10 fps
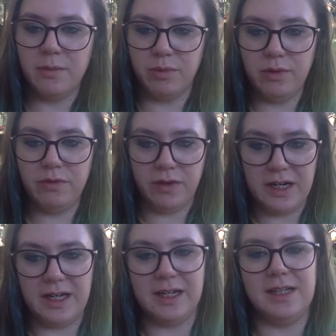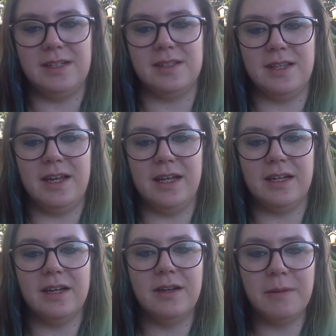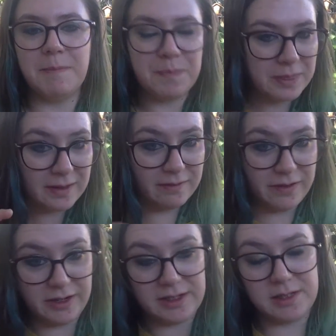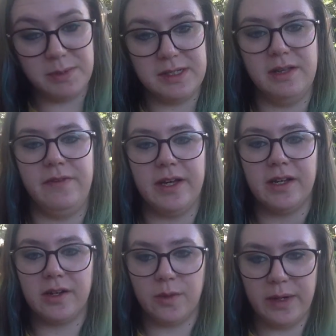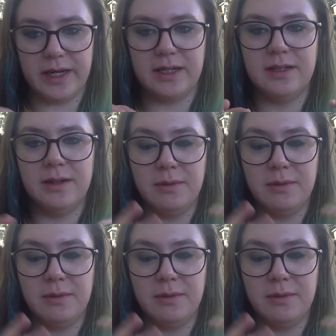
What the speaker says: Proofreading is like very specific, quick,